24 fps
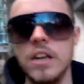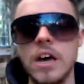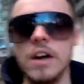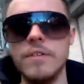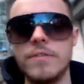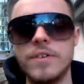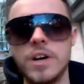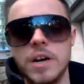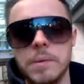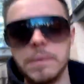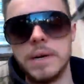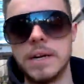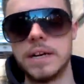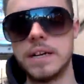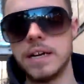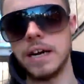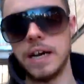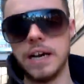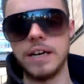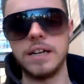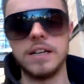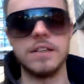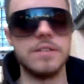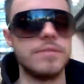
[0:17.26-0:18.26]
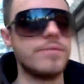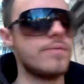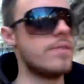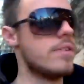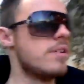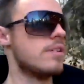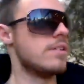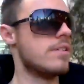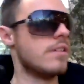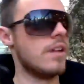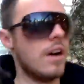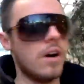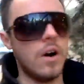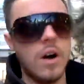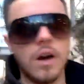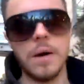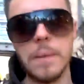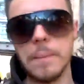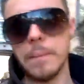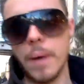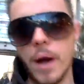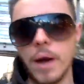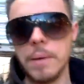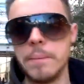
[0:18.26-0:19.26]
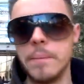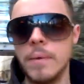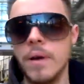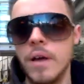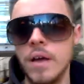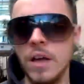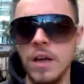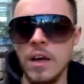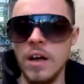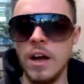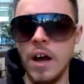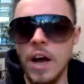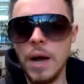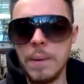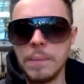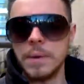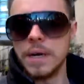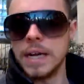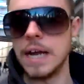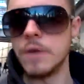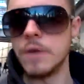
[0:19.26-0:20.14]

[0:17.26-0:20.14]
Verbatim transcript: love coming to Cardiff. Now um, I'm, I'm, I'm going to